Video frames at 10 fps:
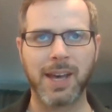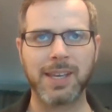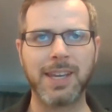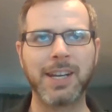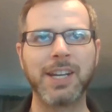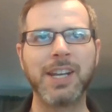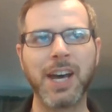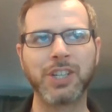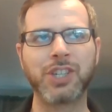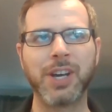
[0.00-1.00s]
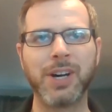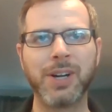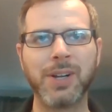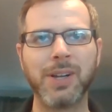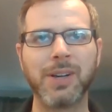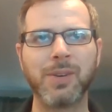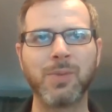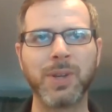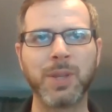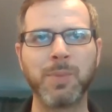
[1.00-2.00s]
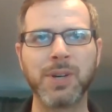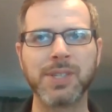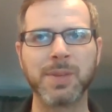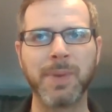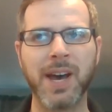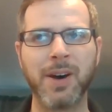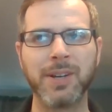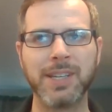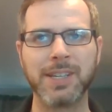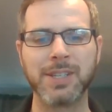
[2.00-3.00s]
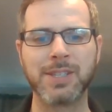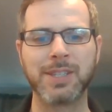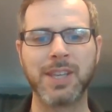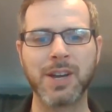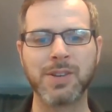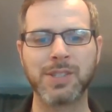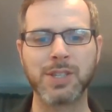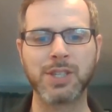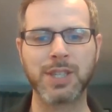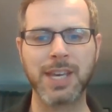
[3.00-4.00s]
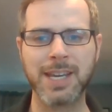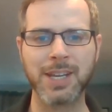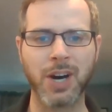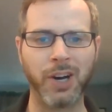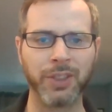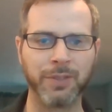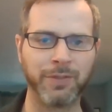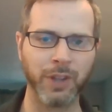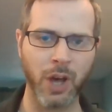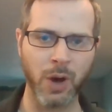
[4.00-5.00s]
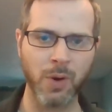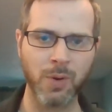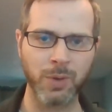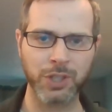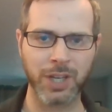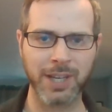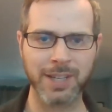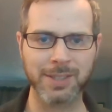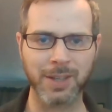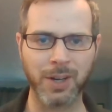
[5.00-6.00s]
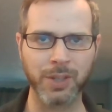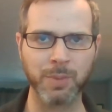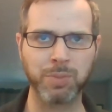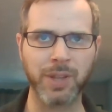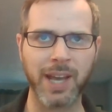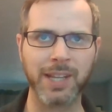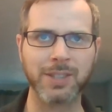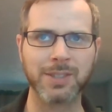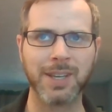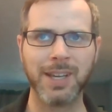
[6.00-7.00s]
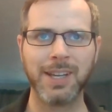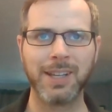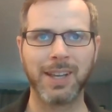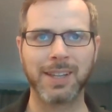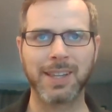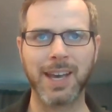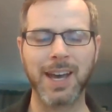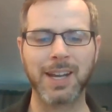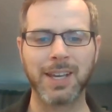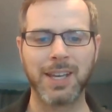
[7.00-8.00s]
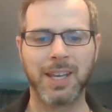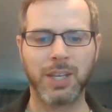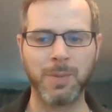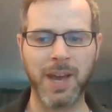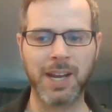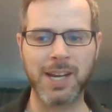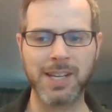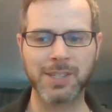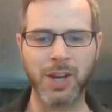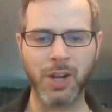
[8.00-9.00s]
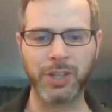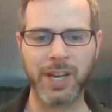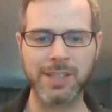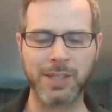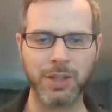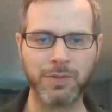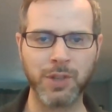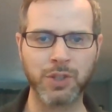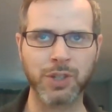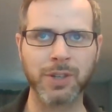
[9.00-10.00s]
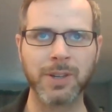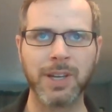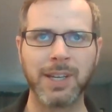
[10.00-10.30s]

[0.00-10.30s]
In a nutshell, what the book is about is there's this thing called the flow, which connects all the planets that humanity has colonized in the future.